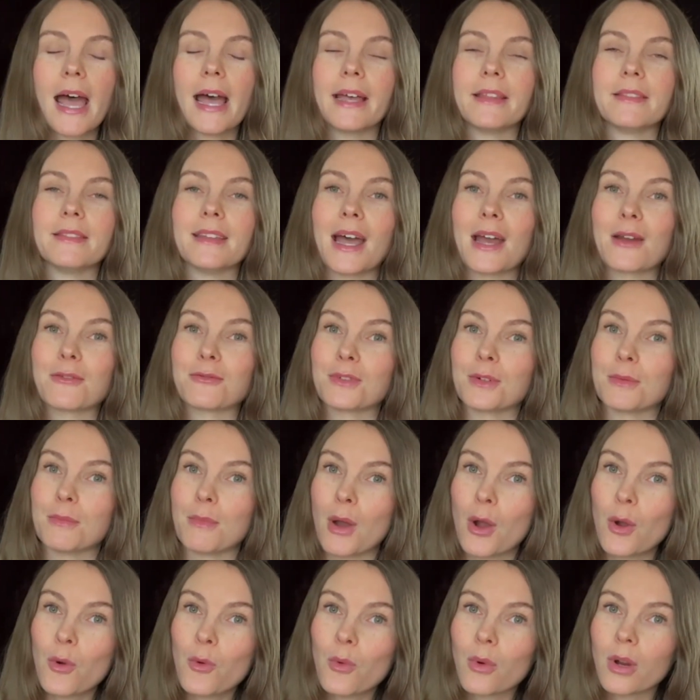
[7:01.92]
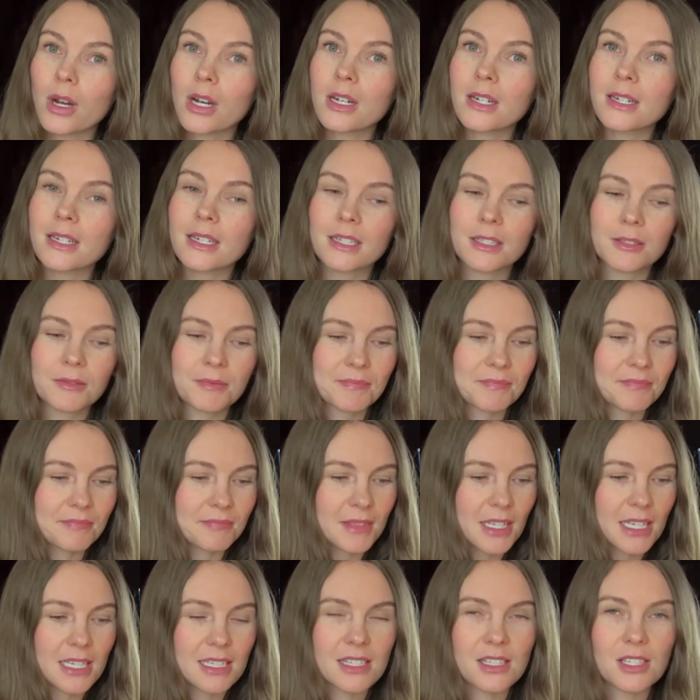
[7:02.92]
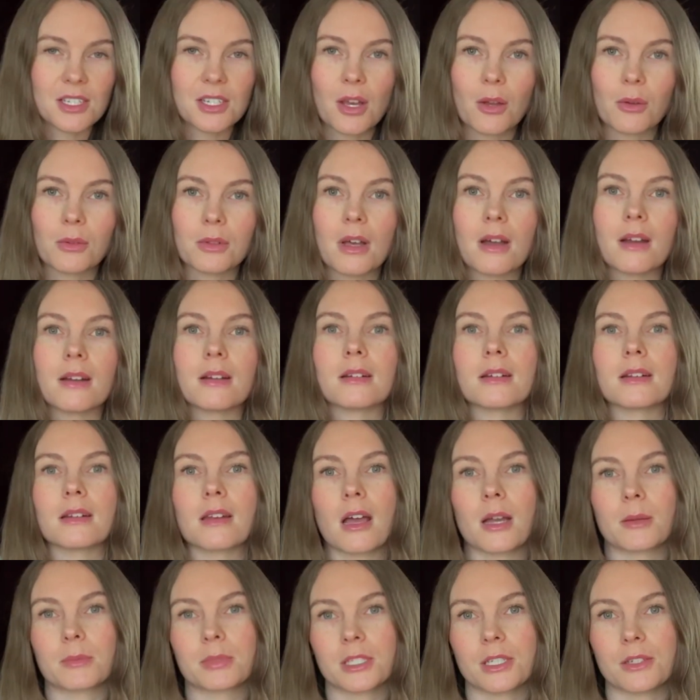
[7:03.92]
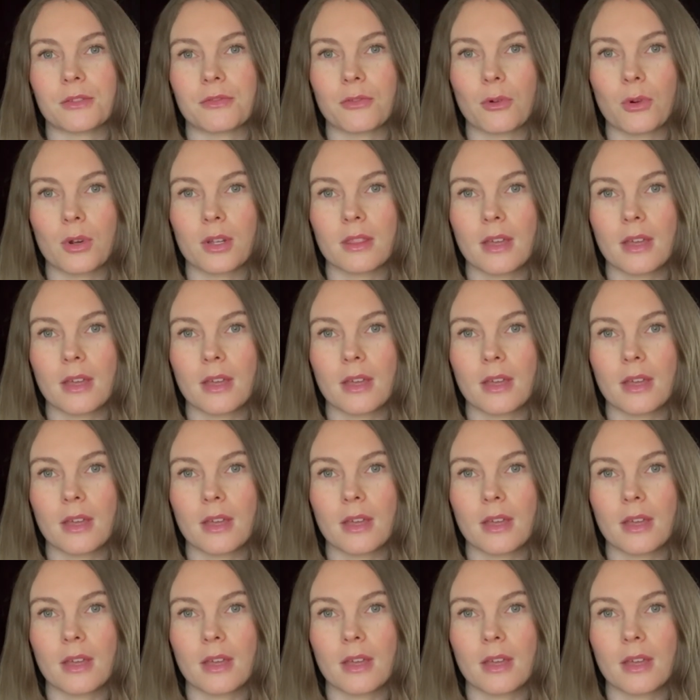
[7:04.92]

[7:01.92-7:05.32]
and that remote work is no longer an option for